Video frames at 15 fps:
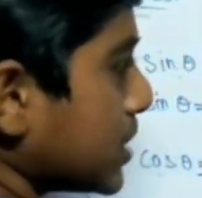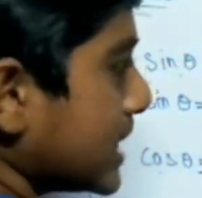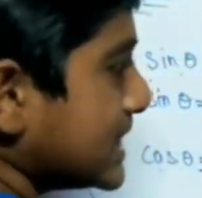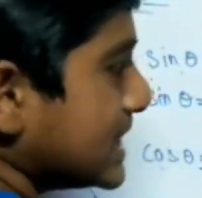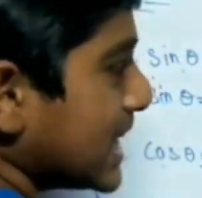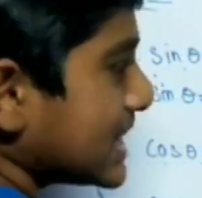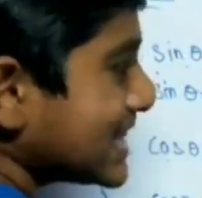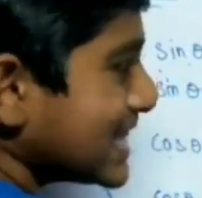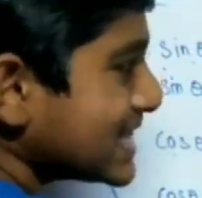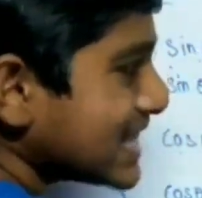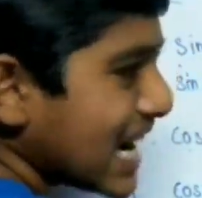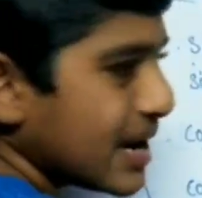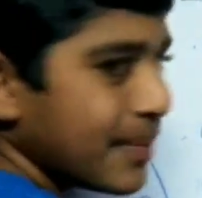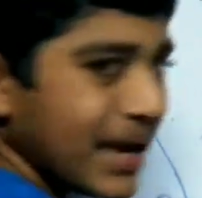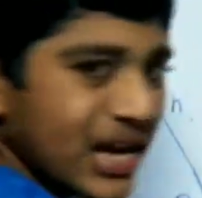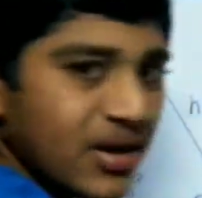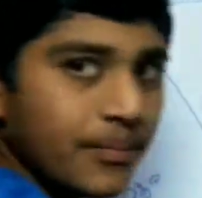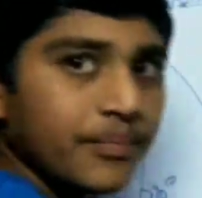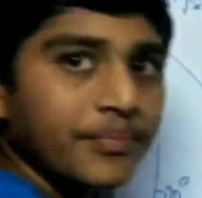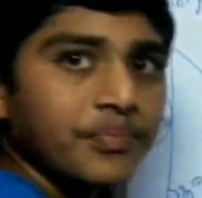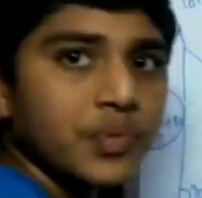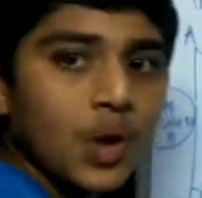to adjacent side by
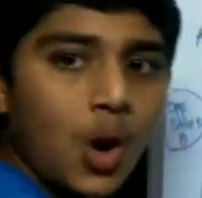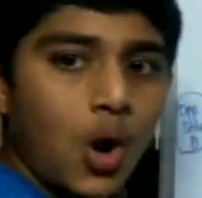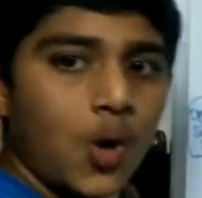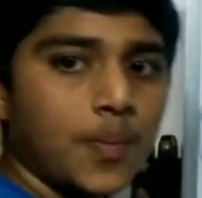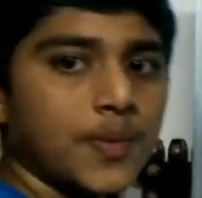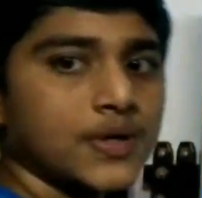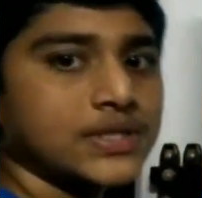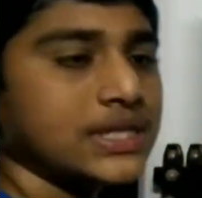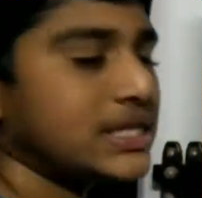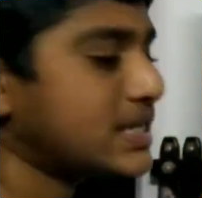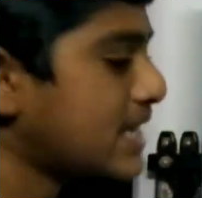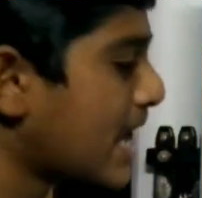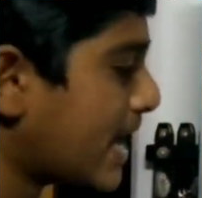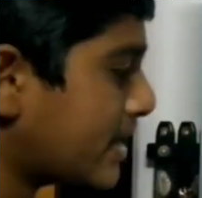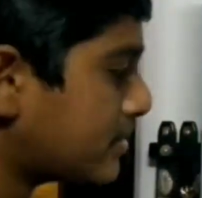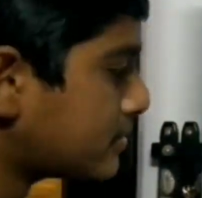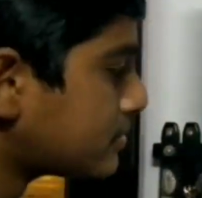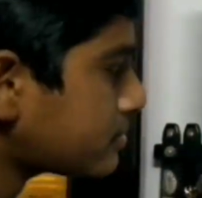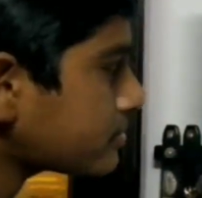opposite side.